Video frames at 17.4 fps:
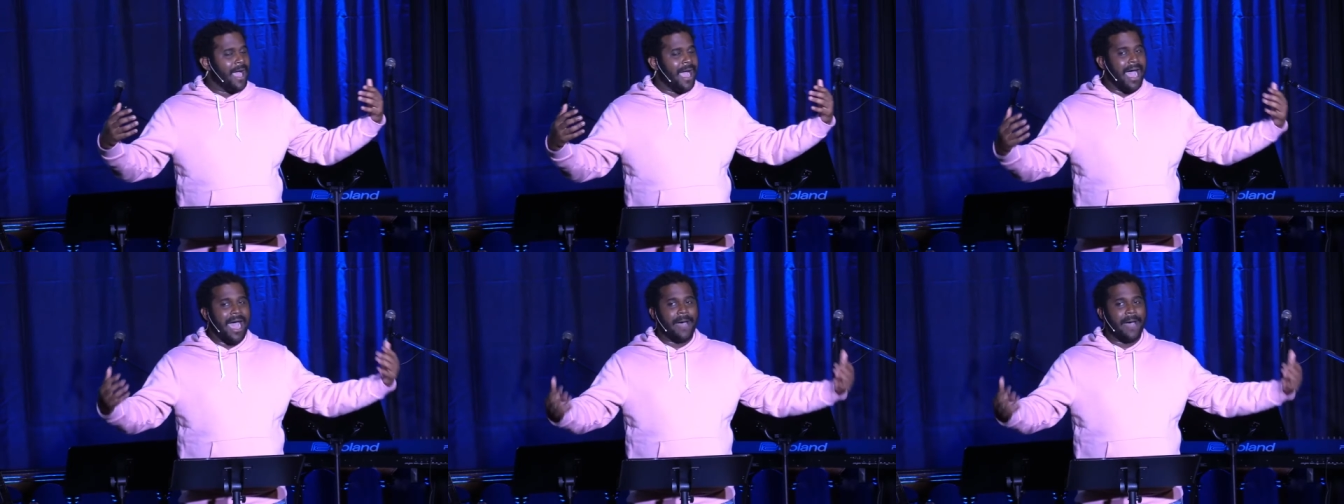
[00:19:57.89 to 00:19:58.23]

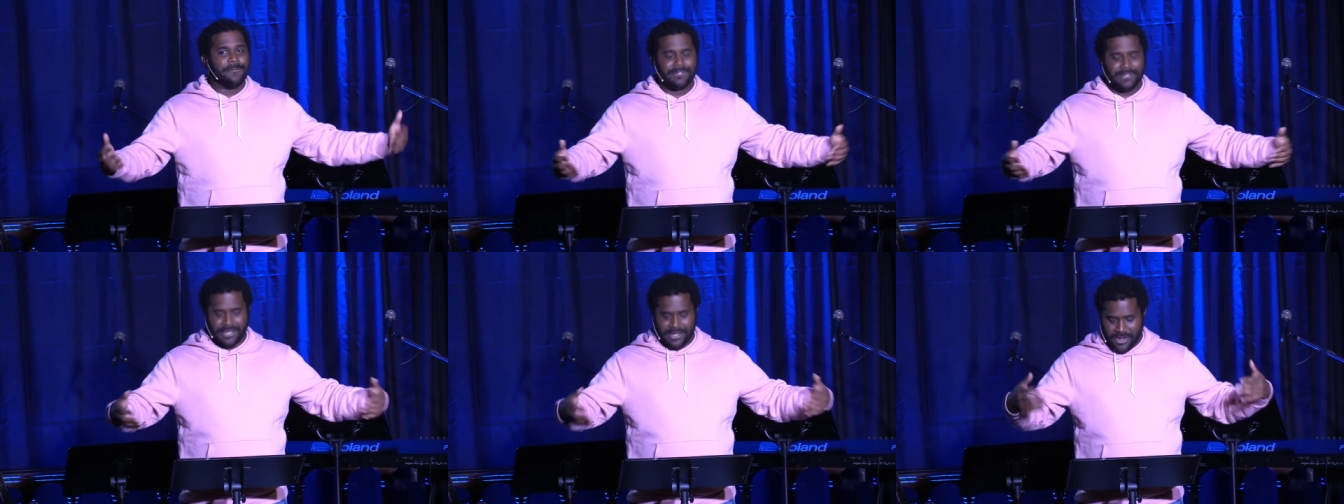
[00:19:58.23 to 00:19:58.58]

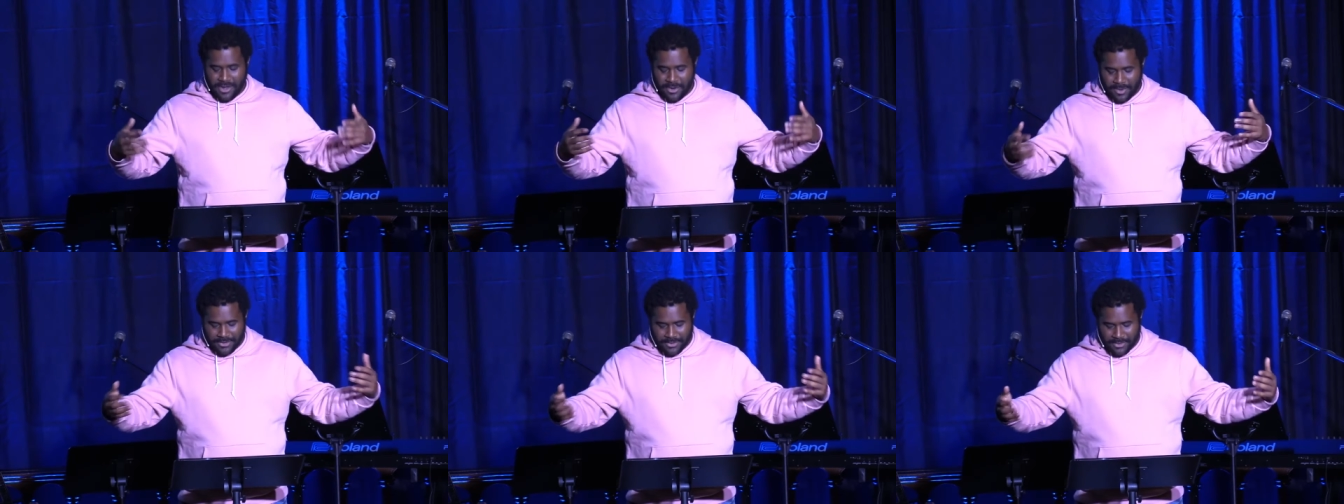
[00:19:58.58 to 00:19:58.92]
option,
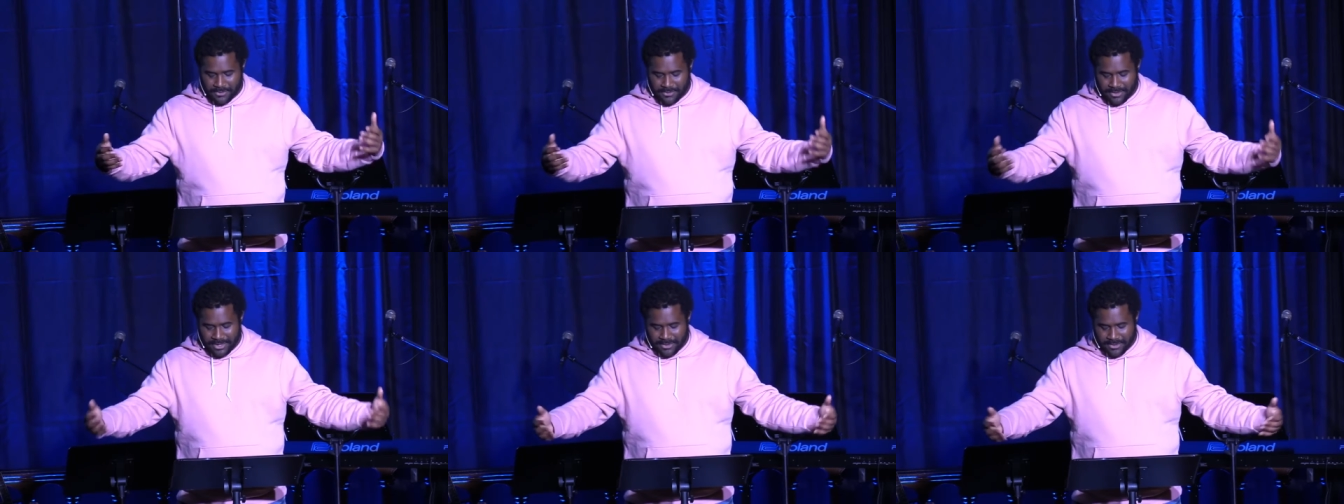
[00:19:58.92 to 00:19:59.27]
no other
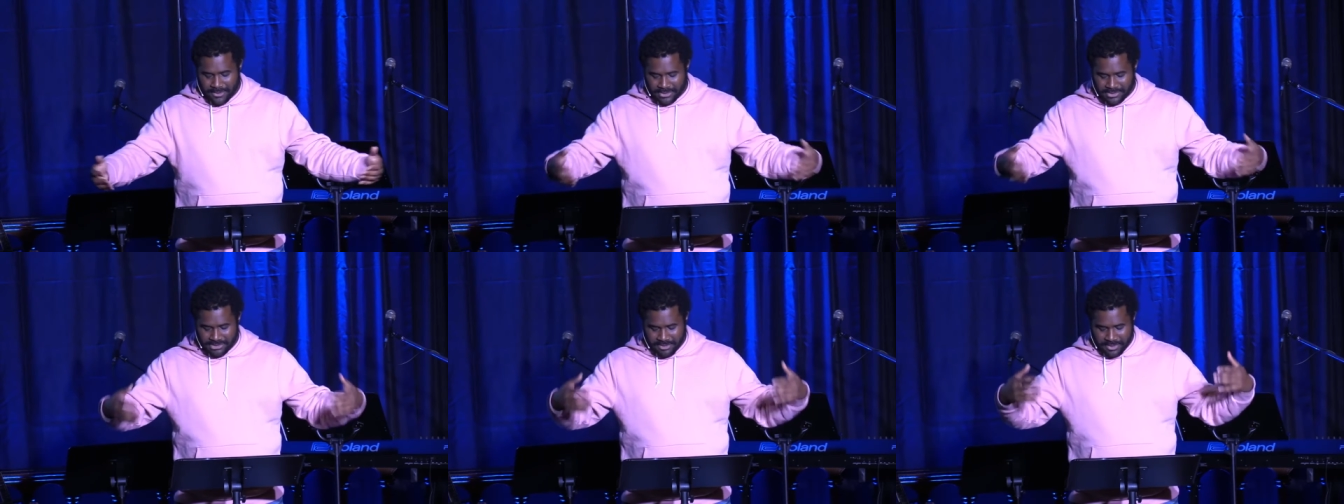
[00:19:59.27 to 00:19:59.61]

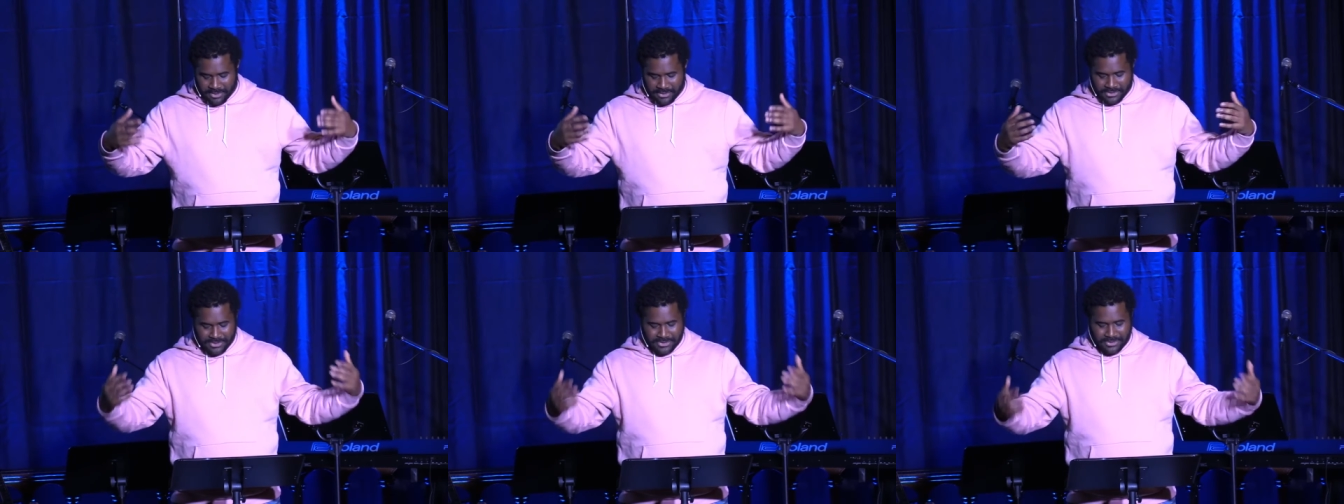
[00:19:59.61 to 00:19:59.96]
recourse, no
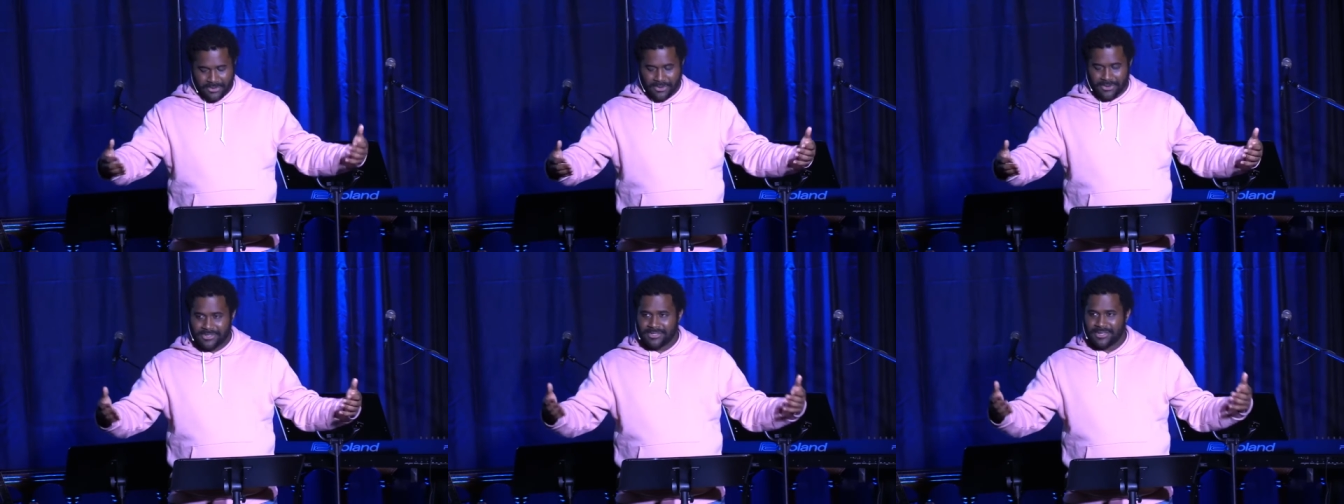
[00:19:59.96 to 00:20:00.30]
other
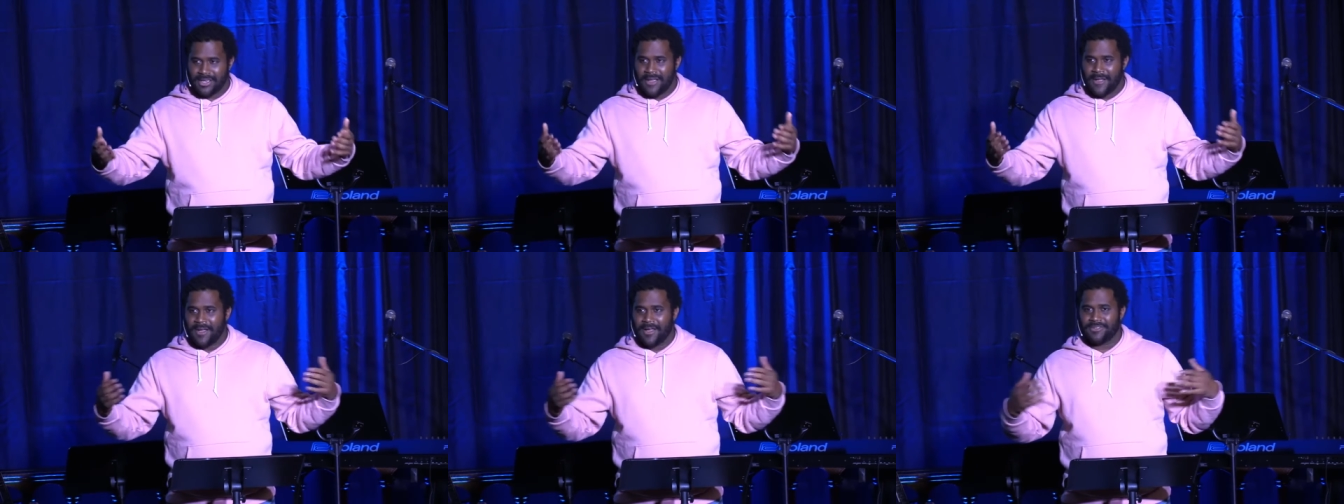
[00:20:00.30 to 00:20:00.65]
source
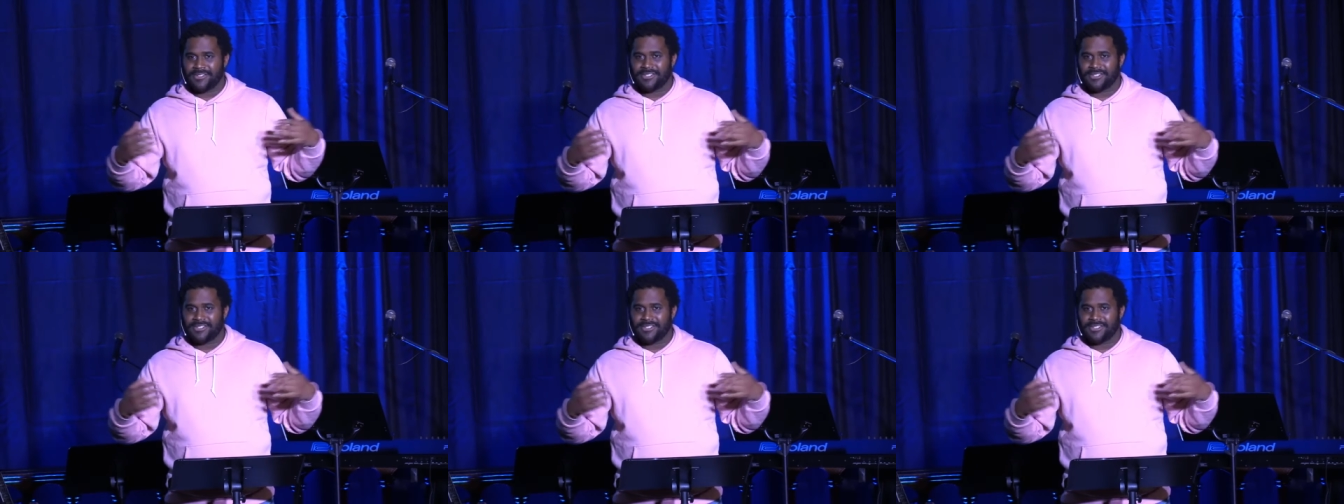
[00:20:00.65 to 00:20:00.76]
of